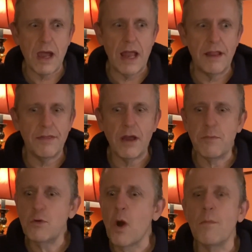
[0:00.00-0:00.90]
anything
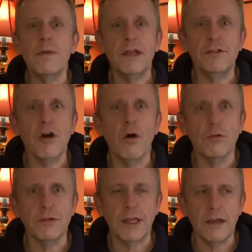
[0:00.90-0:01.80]
I'm not being
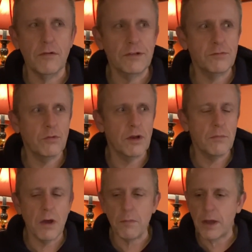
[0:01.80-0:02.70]
told here? Is what
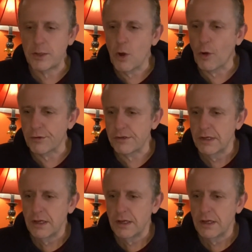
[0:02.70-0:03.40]
am I not